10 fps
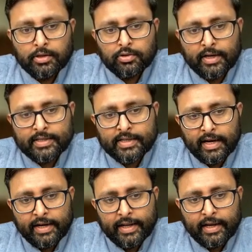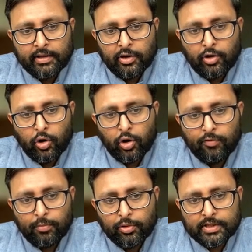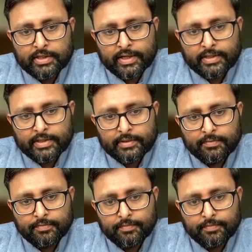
So let's say I take the log of both the sides.